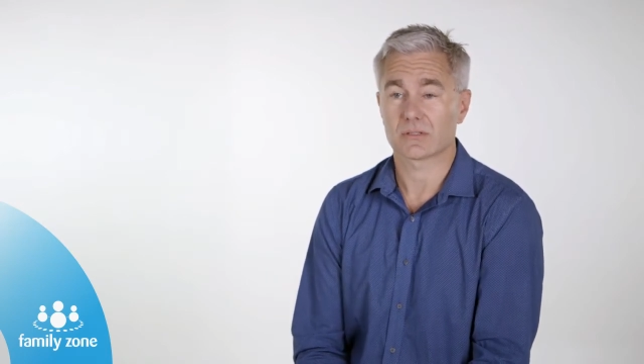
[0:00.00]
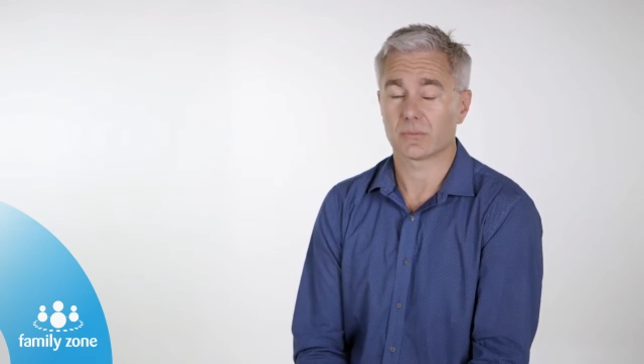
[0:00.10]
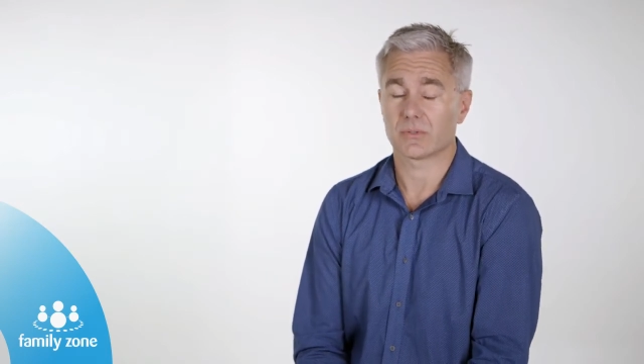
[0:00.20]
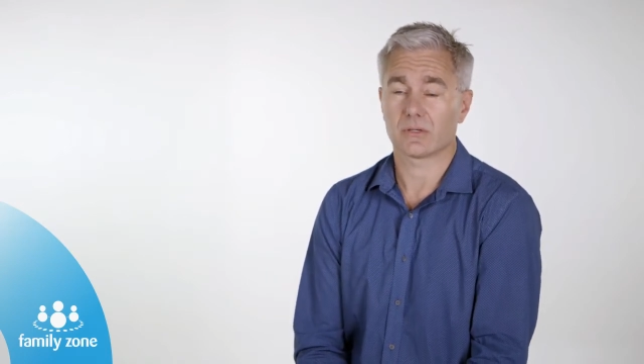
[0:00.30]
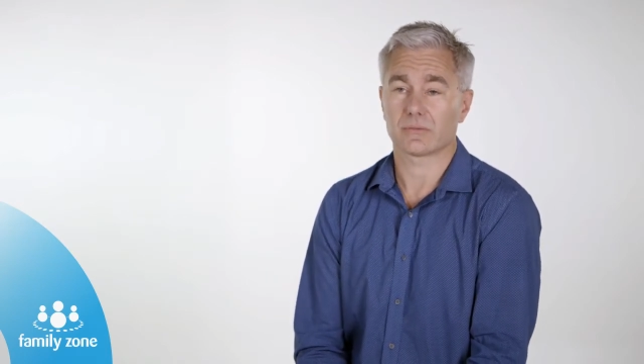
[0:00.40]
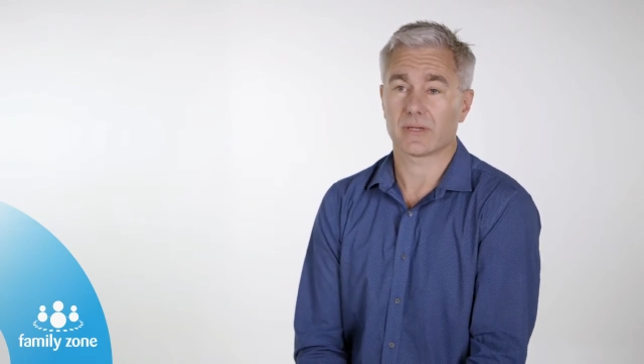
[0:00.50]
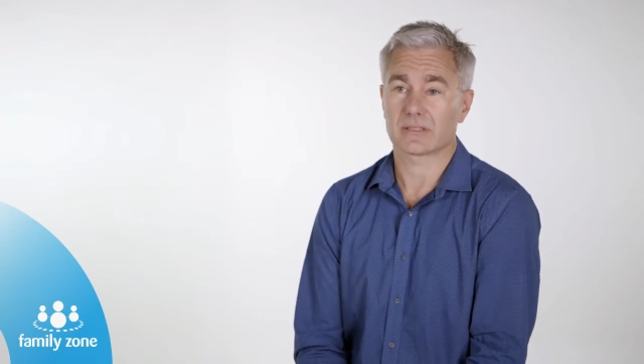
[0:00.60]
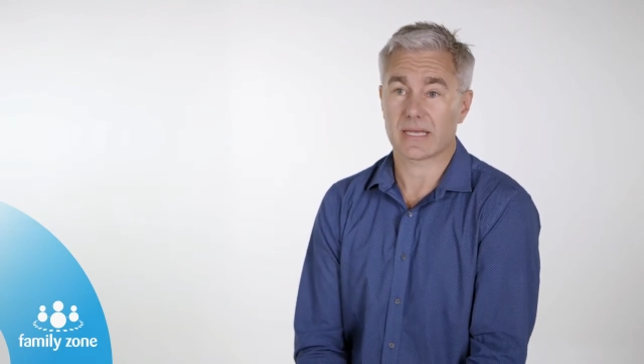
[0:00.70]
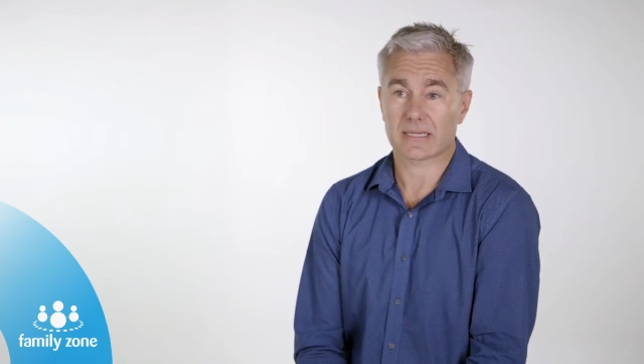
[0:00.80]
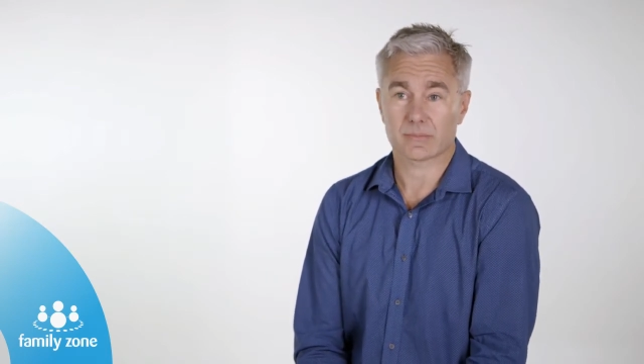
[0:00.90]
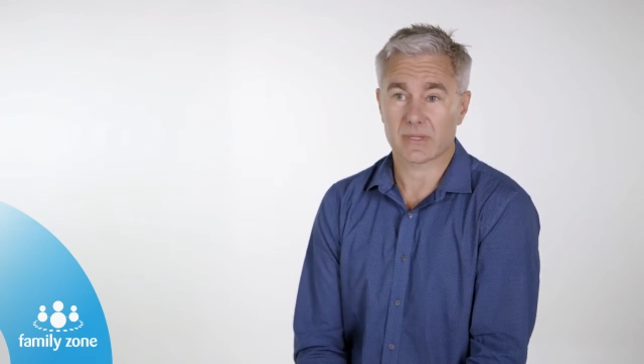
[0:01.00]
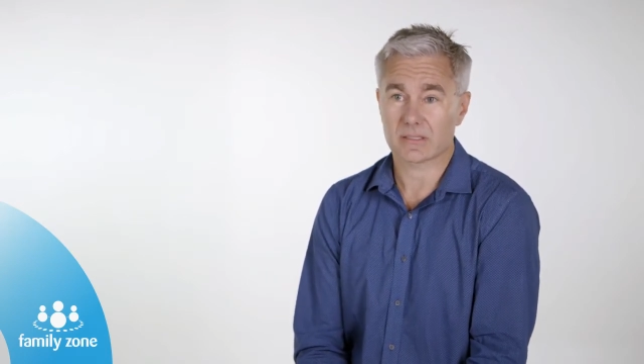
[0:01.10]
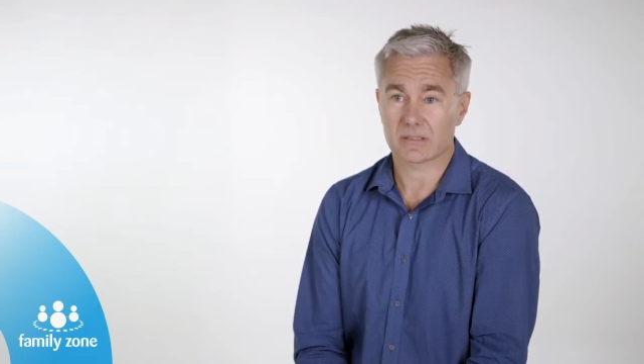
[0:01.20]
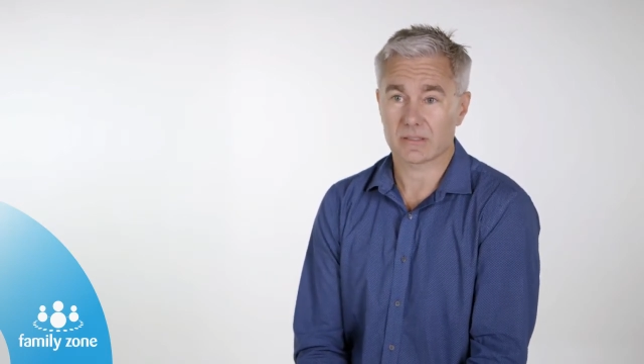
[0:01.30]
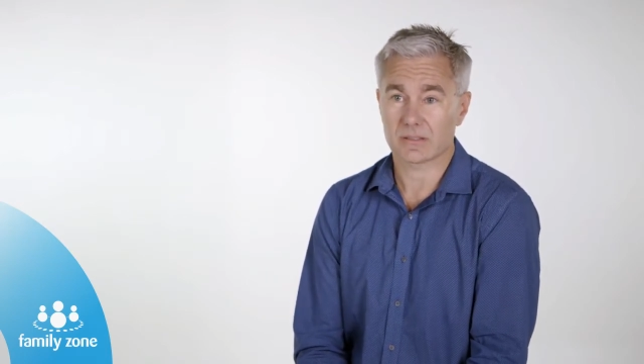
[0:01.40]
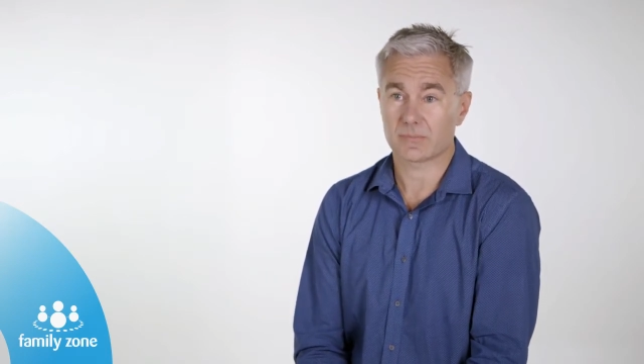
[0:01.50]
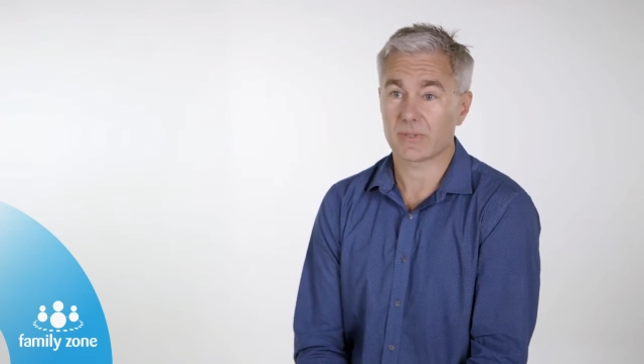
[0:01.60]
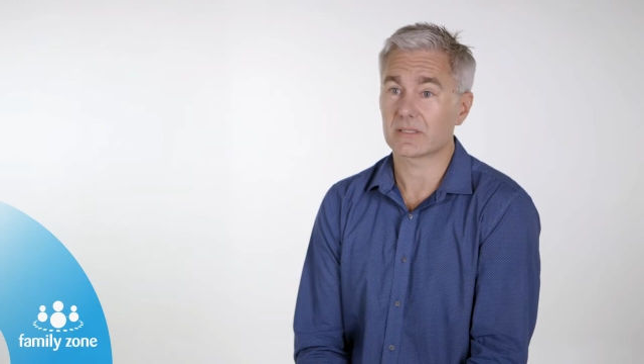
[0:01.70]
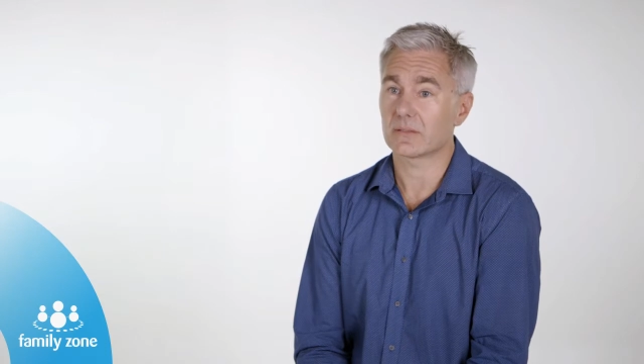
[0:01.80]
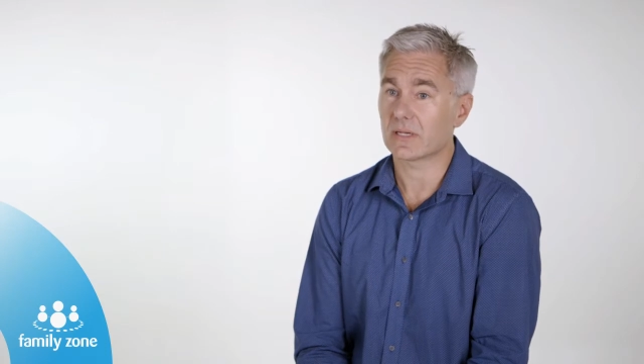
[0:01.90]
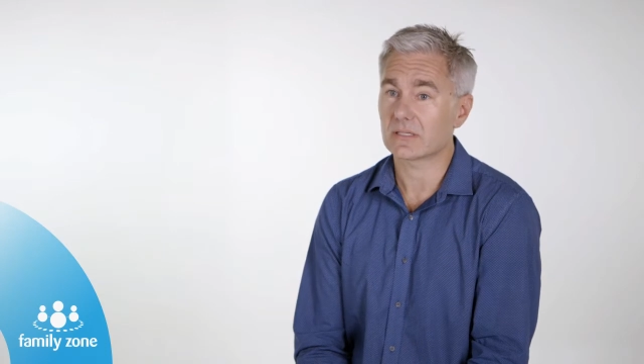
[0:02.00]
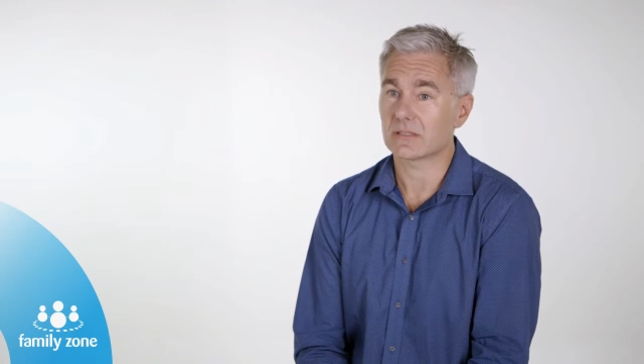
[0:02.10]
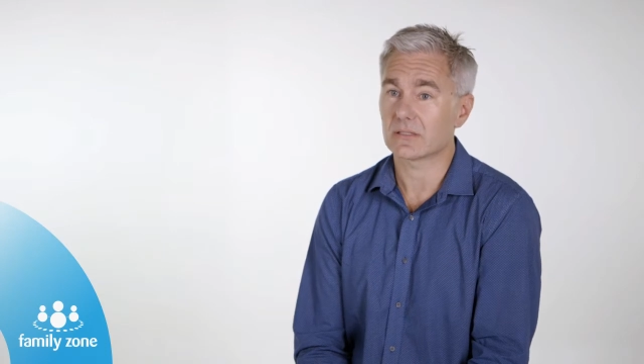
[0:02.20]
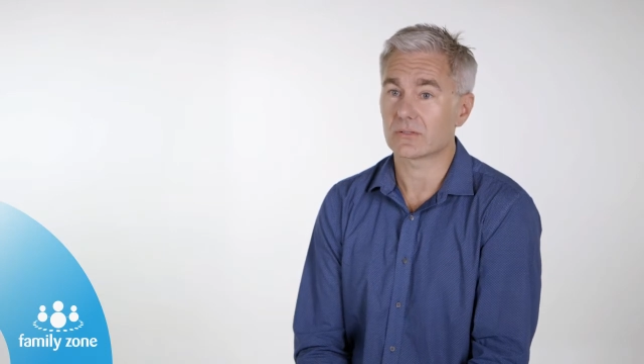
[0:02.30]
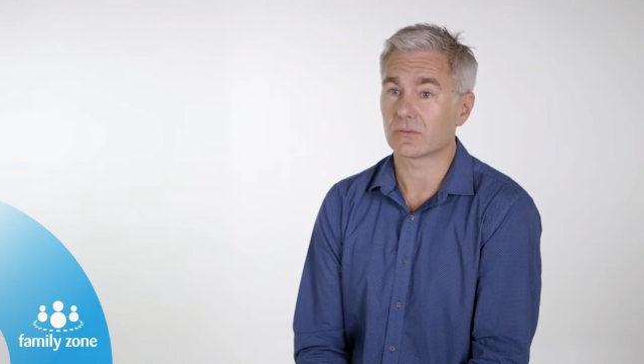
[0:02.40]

So we don't affect text messages, picture messages